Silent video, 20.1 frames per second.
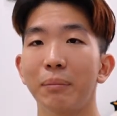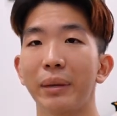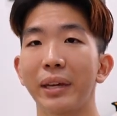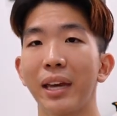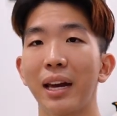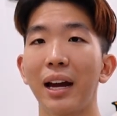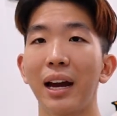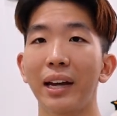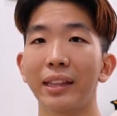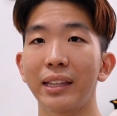But
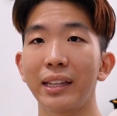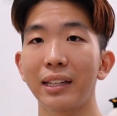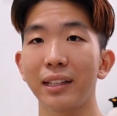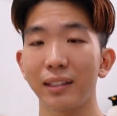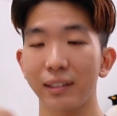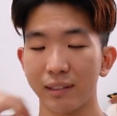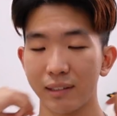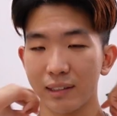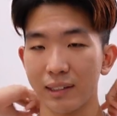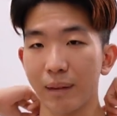yeah, I think this
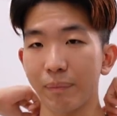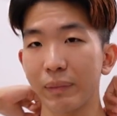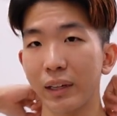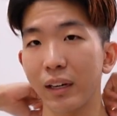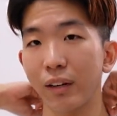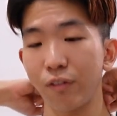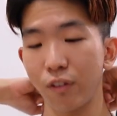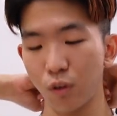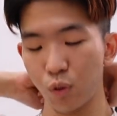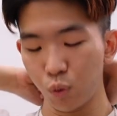is something
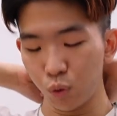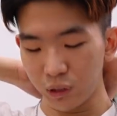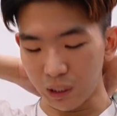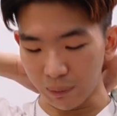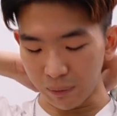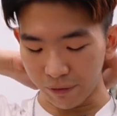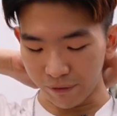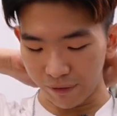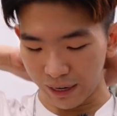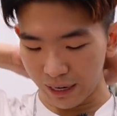of a cool
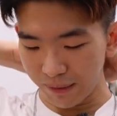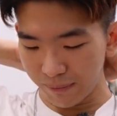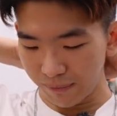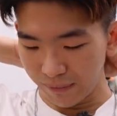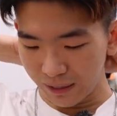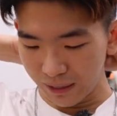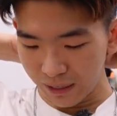summer vibe.